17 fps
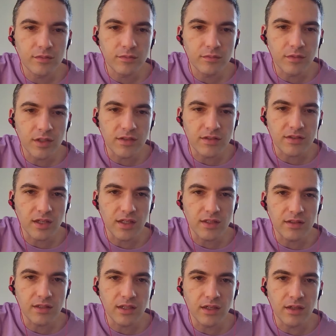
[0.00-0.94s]
my
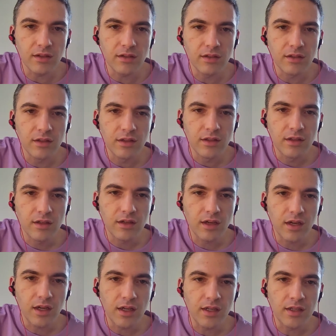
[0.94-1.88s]
site there,
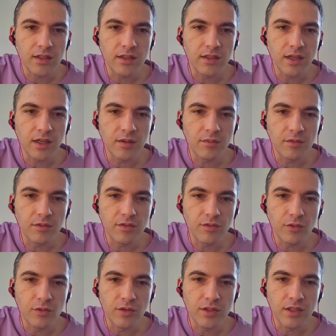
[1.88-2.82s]
I am
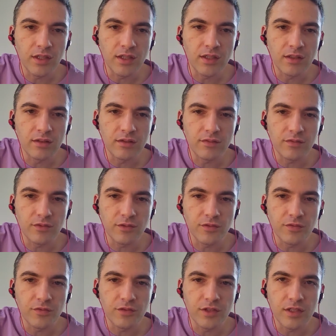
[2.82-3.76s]
throwing in for
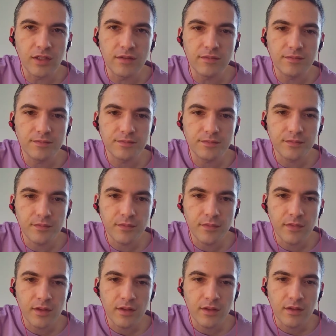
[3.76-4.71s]
free
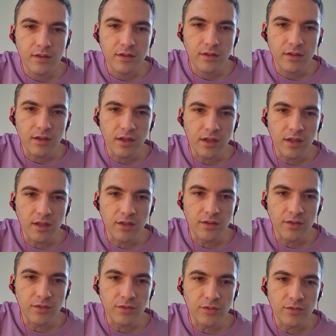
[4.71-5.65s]

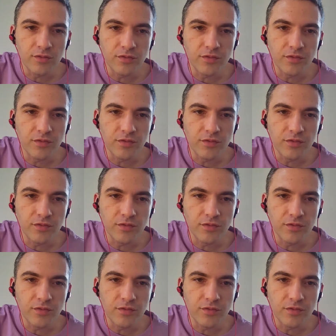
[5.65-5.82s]
the Oud